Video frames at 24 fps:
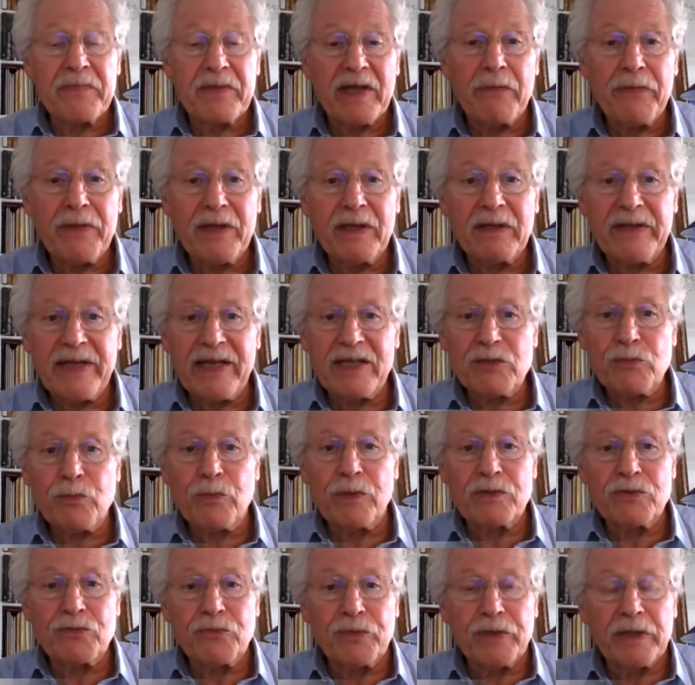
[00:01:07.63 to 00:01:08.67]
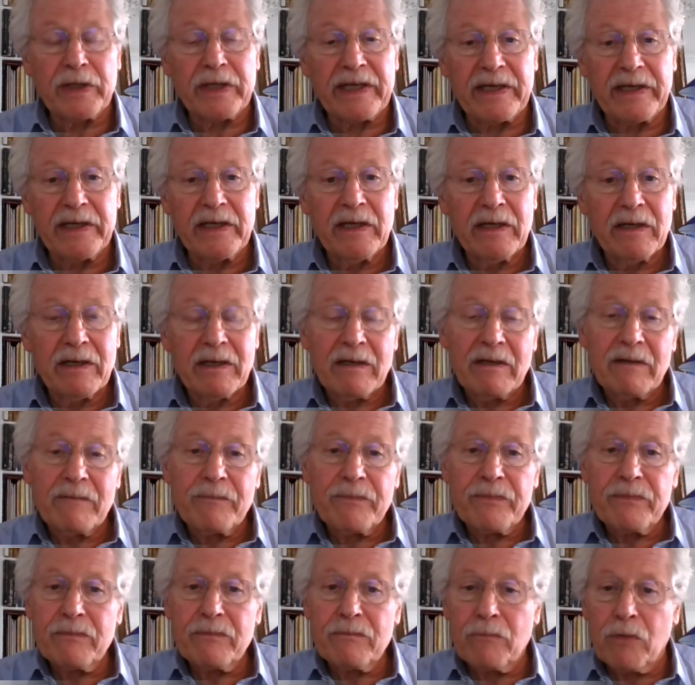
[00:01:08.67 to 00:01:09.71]
I think that's what's really
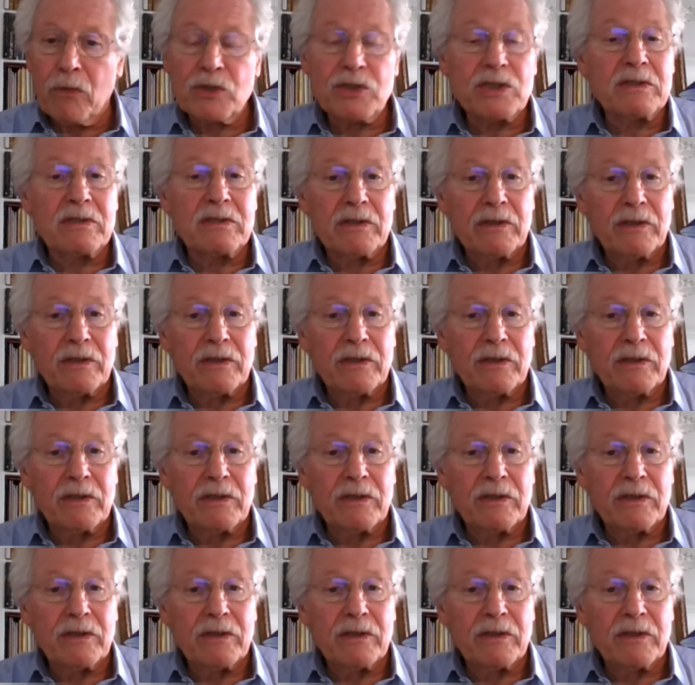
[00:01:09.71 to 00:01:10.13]
most